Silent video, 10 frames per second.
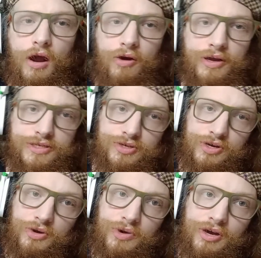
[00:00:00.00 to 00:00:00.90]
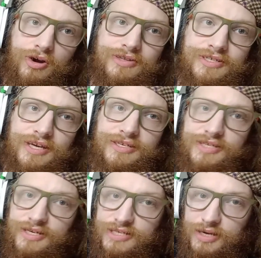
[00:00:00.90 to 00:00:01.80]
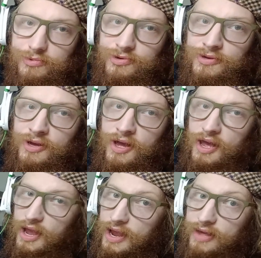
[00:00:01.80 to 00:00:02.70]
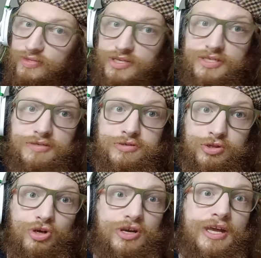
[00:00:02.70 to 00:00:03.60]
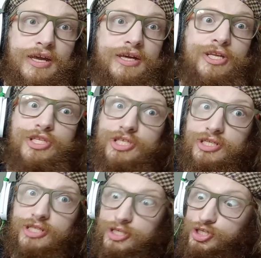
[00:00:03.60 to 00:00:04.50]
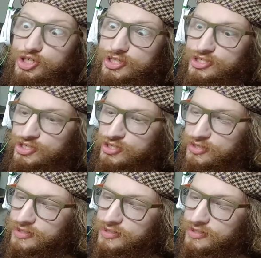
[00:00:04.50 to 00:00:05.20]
Alright, so here we are at the taste test table, and this is looking delicious.